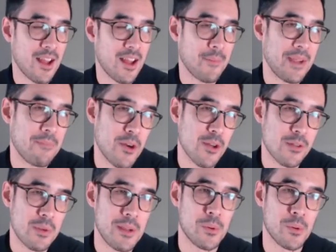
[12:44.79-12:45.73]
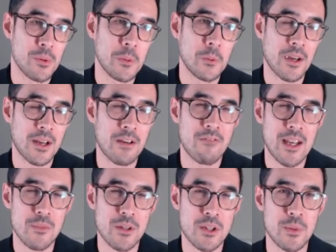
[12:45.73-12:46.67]
I mean, most people kind of
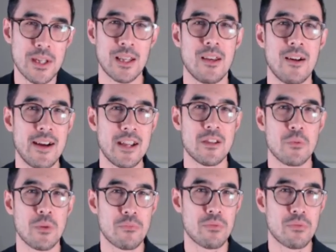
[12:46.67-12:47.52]
reading between the lines would